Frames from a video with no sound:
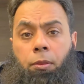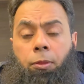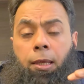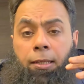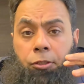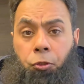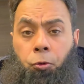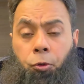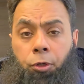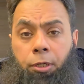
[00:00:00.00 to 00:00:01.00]
that
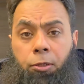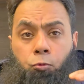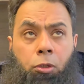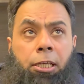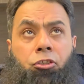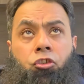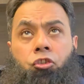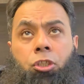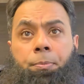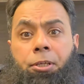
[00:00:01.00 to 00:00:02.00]
your
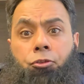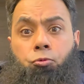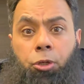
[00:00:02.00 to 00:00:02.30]
relationship is